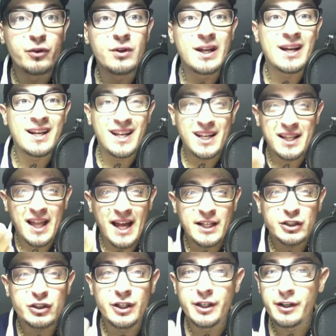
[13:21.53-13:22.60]
Said that that
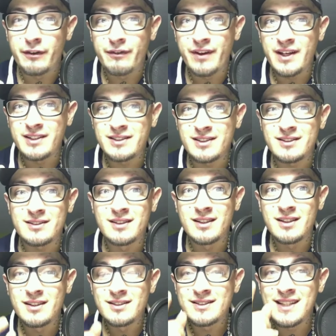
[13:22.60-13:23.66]
was
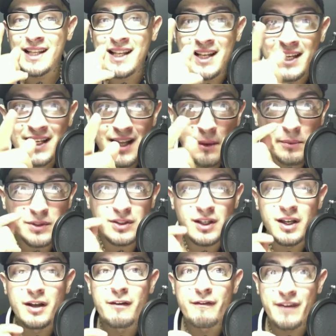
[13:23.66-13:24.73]
Venezuela and it was
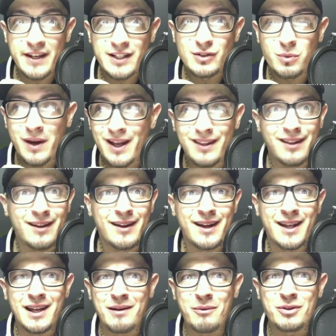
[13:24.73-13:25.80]
Yellow Vest
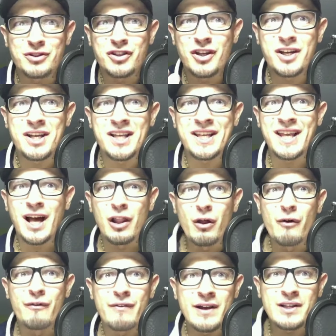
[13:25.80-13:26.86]
France. Like, I can't believe
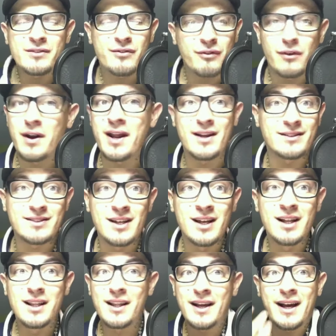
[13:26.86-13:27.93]
he even said
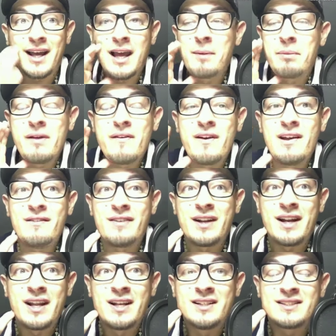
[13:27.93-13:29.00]
something, such a
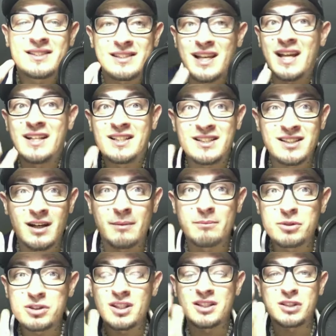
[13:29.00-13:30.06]
blatant,
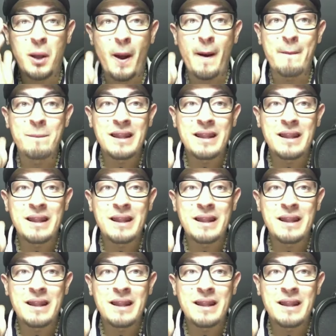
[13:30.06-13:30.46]
obvious lie.